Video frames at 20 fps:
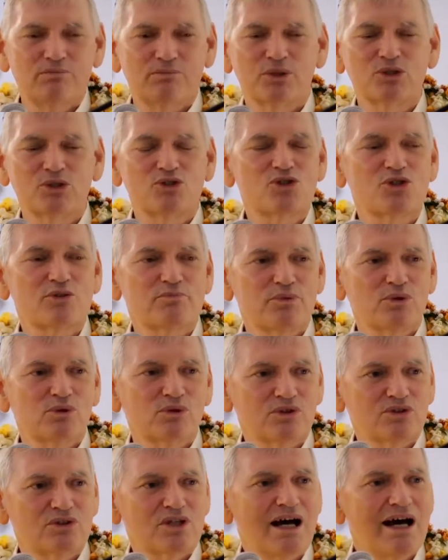
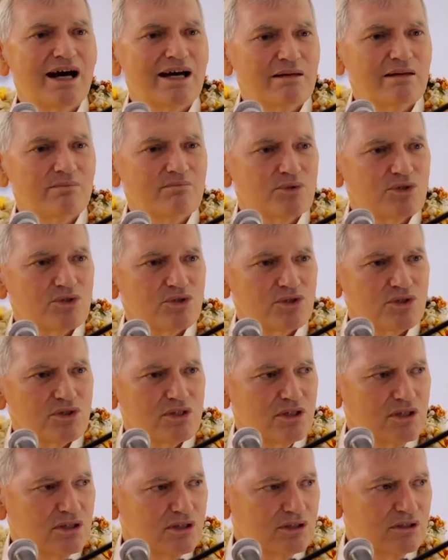principal
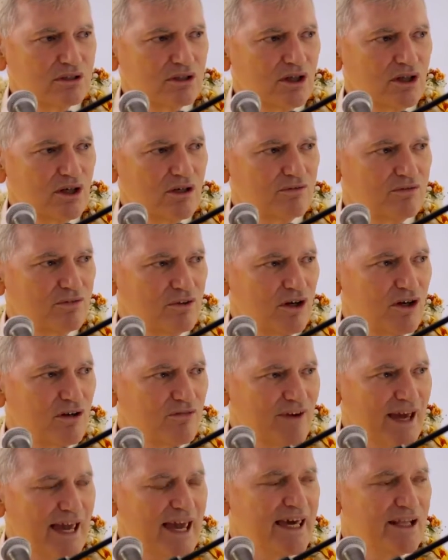types
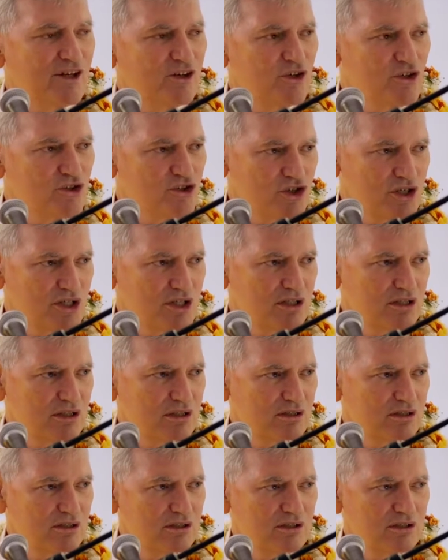of energy.